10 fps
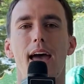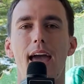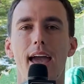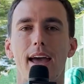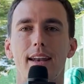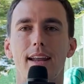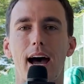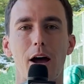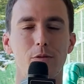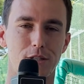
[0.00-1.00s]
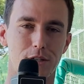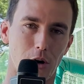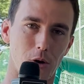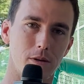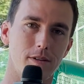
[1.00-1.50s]
And I
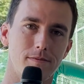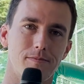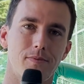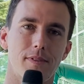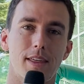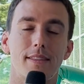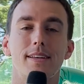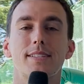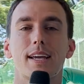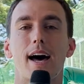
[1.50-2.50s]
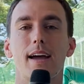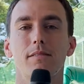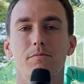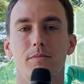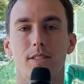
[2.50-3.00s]
told that this guy,
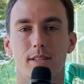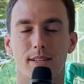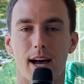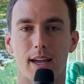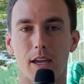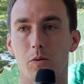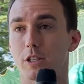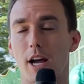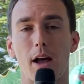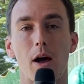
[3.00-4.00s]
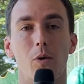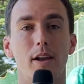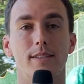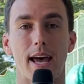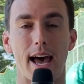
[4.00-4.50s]
Sasaki, which I
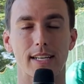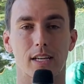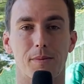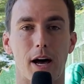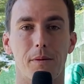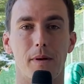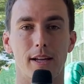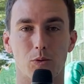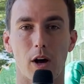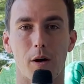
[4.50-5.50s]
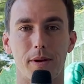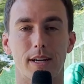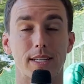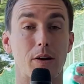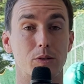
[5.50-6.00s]
wanted to ask about as well
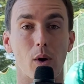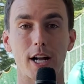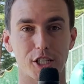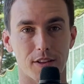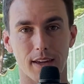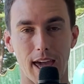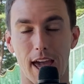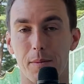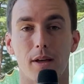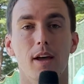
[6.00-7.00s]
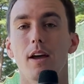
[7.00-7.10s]
because I was watching the game,